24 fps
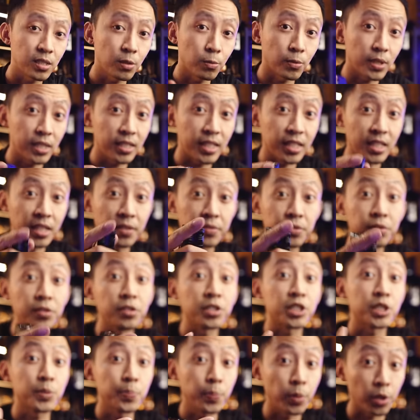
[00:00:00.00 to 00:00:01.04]
the one that gives you the
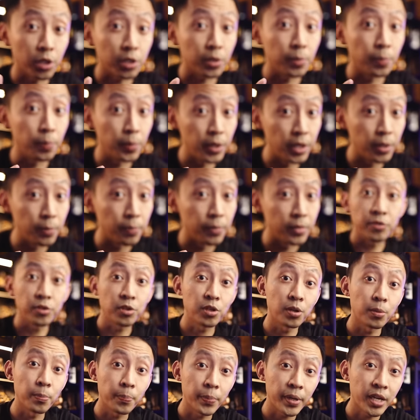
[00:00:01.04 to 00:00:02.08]
spot beam. If you
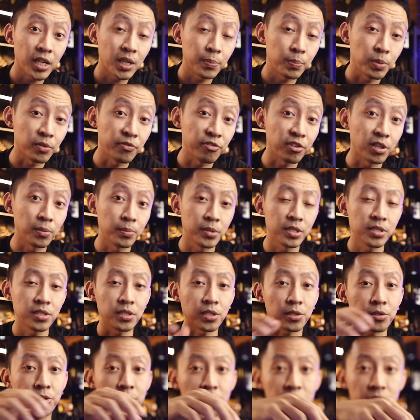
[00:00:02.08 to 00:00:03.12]
compare the performance
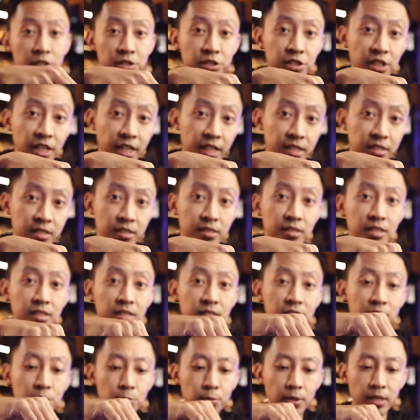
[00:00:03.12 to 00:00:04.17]
across the charge,
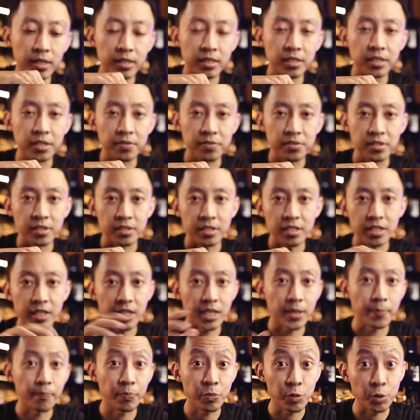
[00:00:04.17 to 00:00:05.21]
this is what gives the
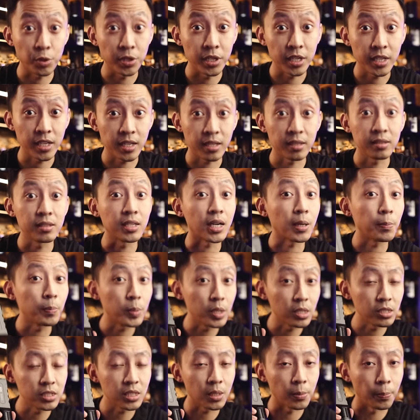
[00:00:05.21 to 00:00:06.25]
TM20K
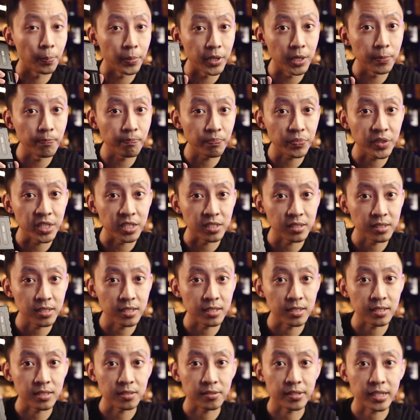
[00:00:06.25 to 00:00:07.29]
double the beam
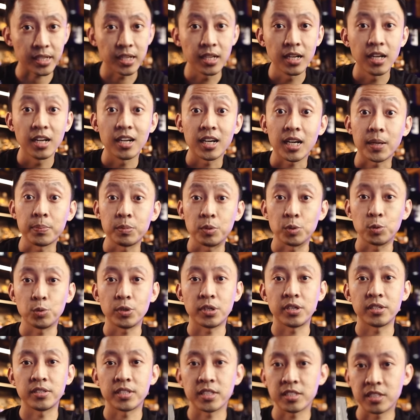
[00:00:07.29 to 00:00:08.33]
distance, right? Up to
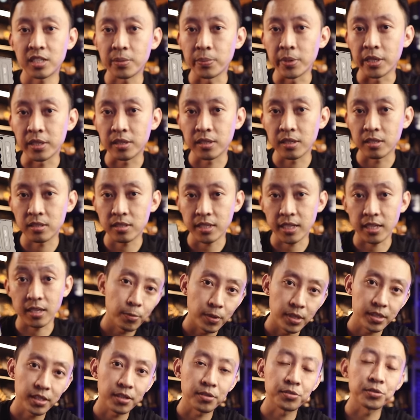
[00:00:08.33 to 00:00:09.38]
260 meters at
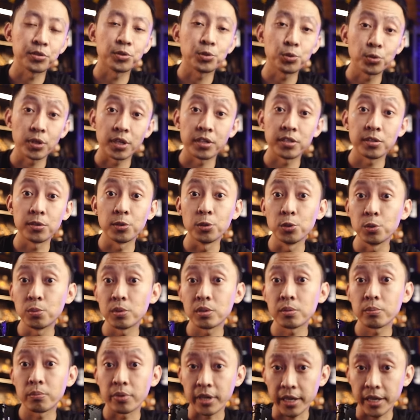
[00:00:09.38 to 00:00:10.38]
1200 lumen